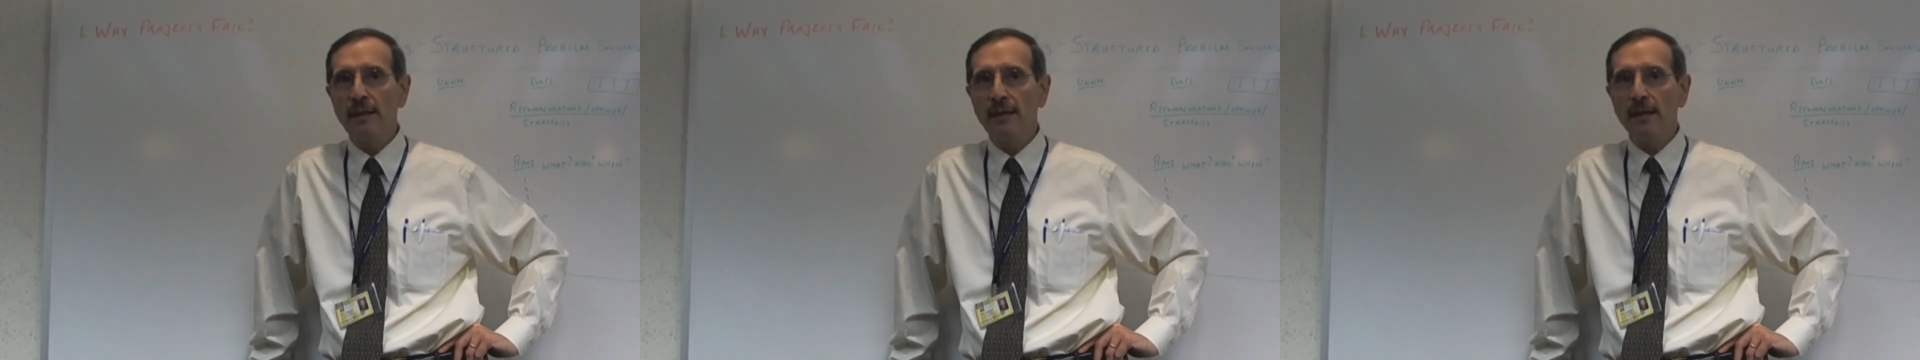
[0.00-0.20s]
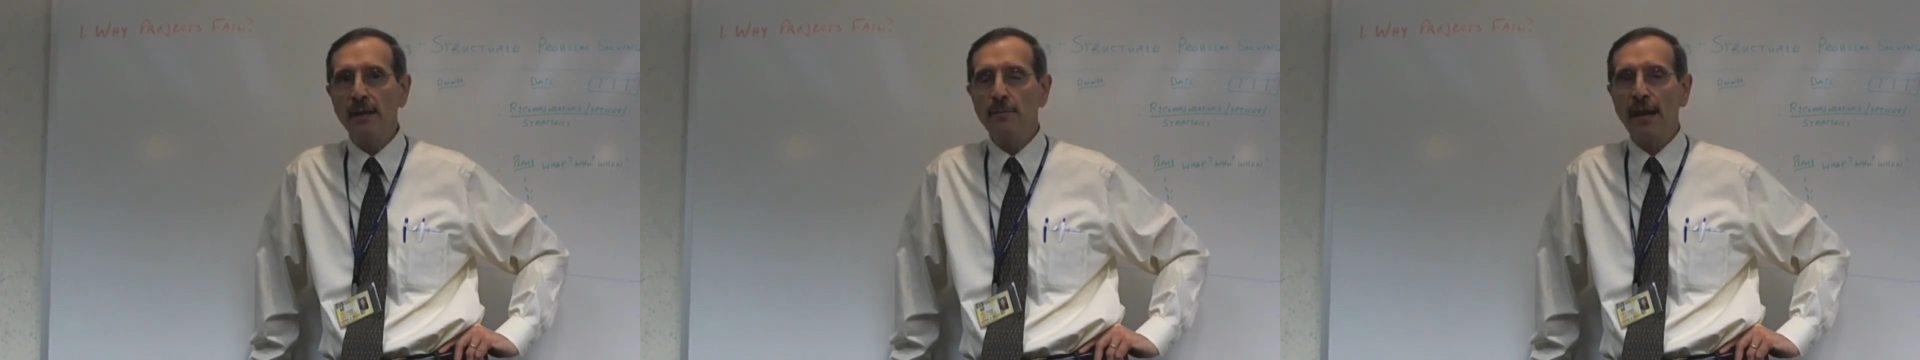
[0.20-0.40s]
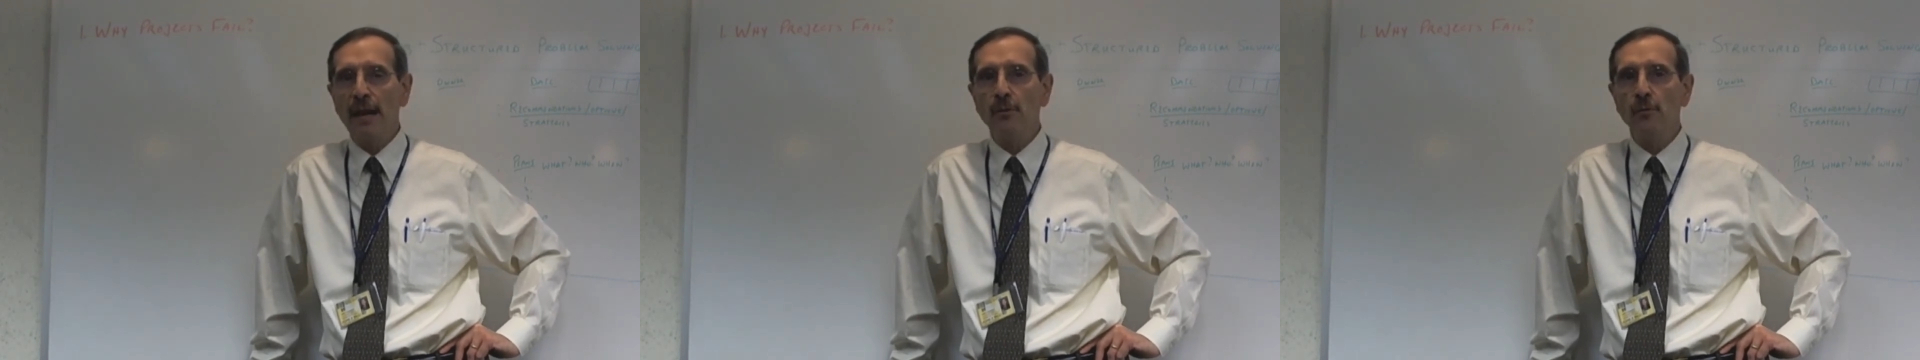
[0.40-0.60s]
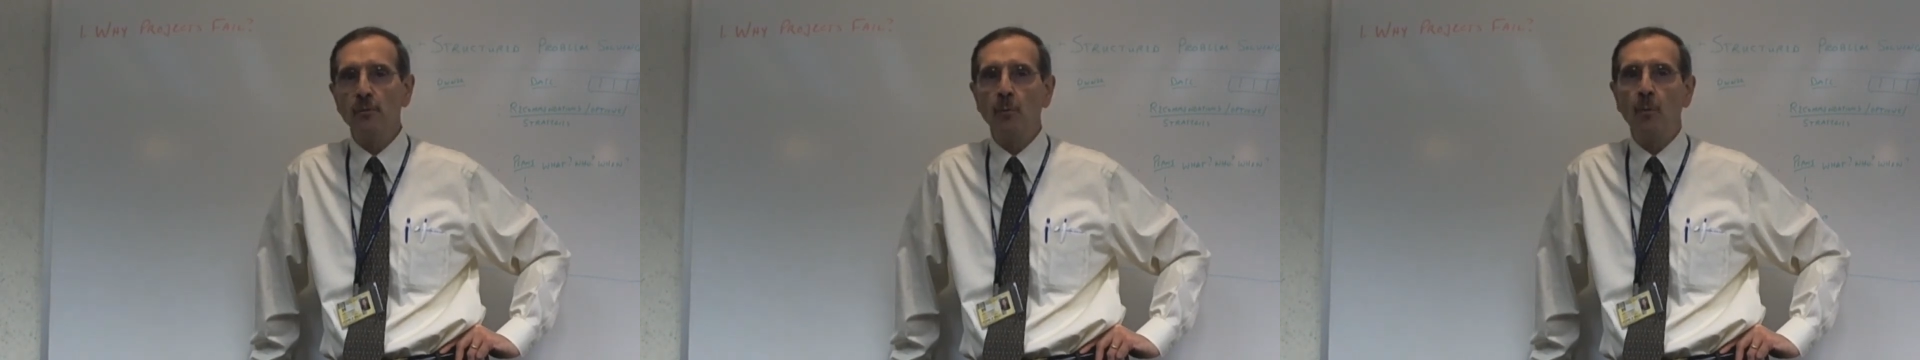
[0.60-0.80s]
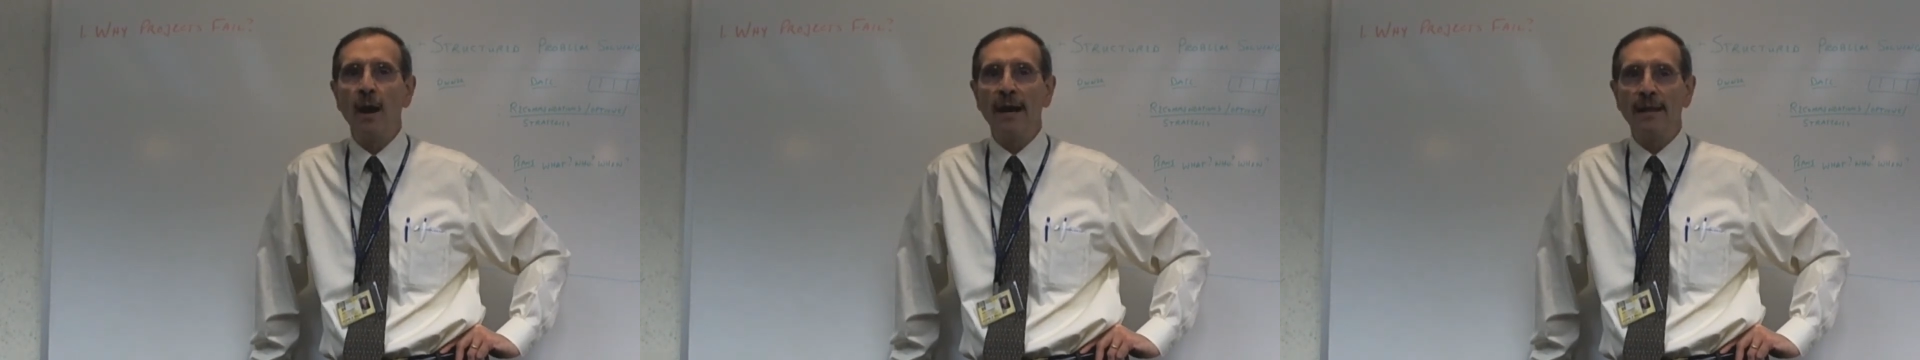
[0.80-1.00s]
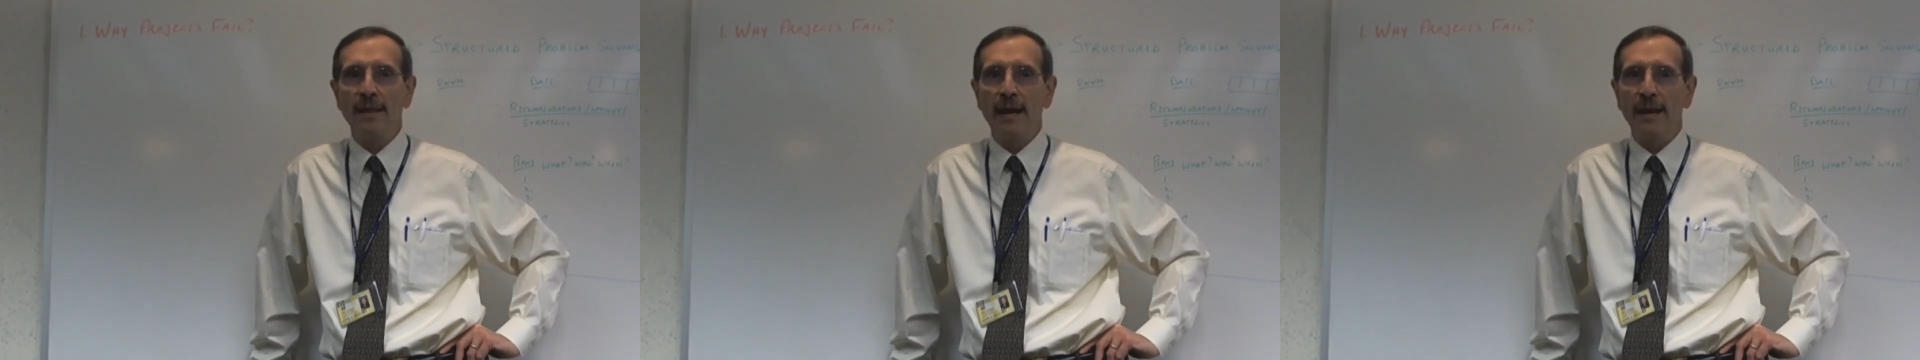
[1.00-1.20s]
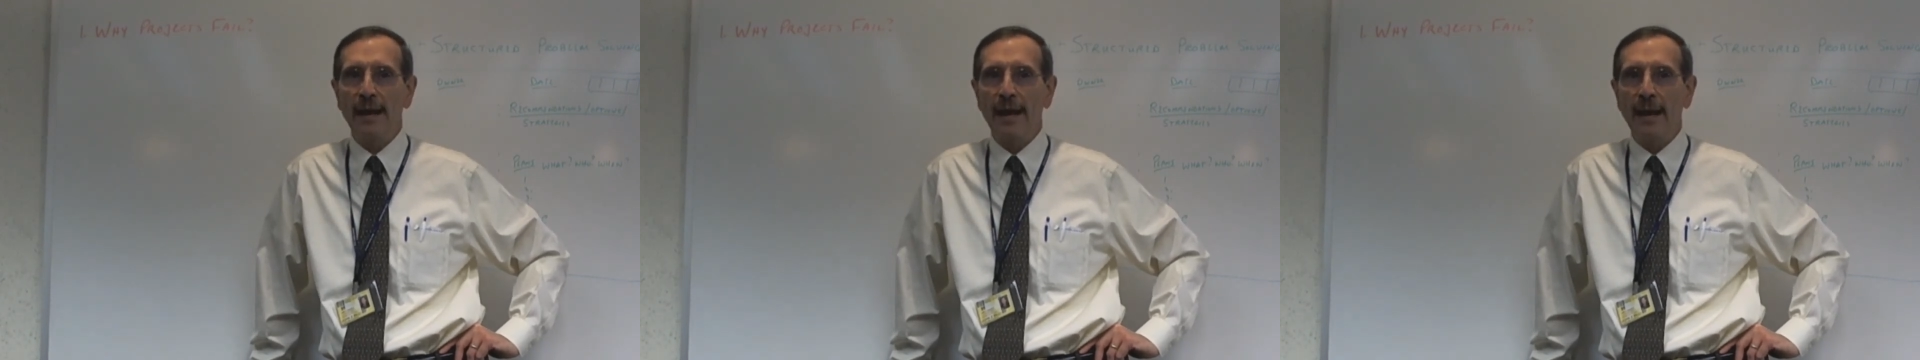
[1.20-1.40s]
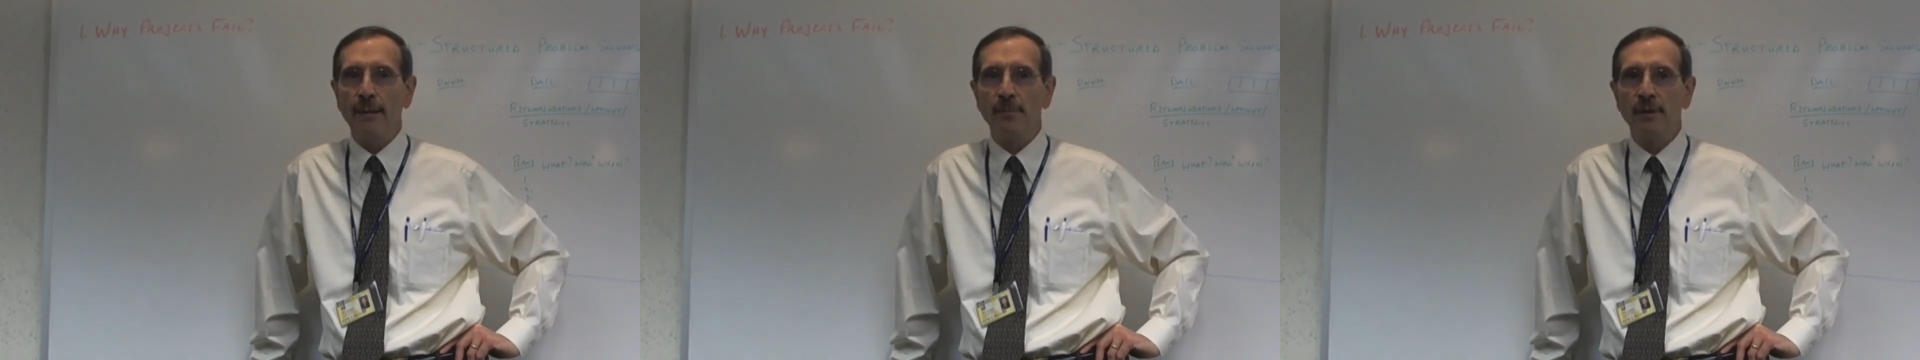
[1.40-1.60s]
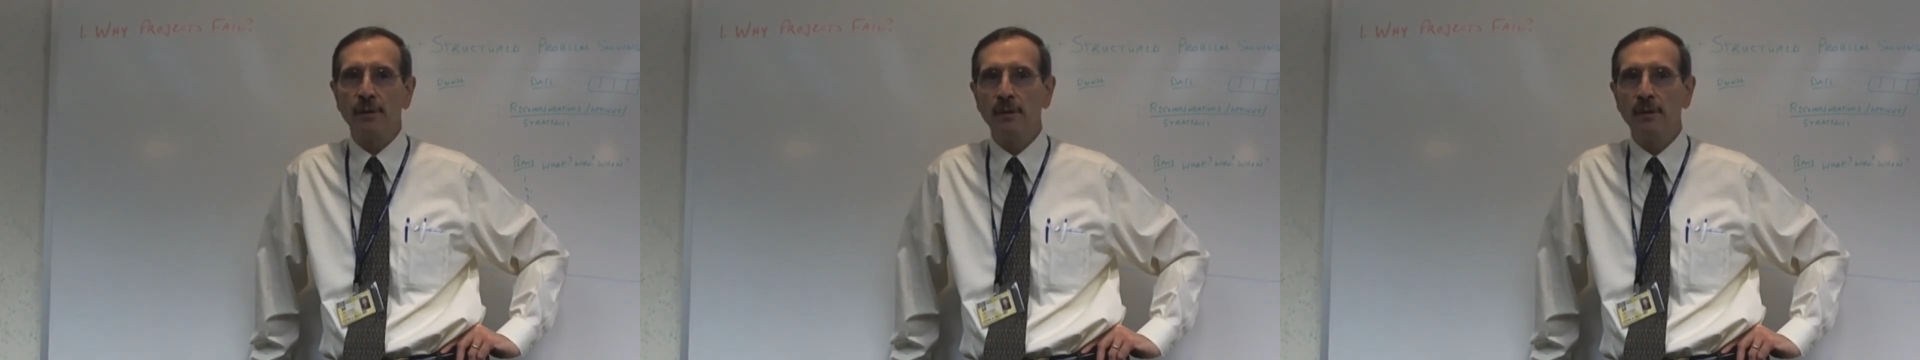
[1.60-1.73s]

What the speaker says: think about why that happened.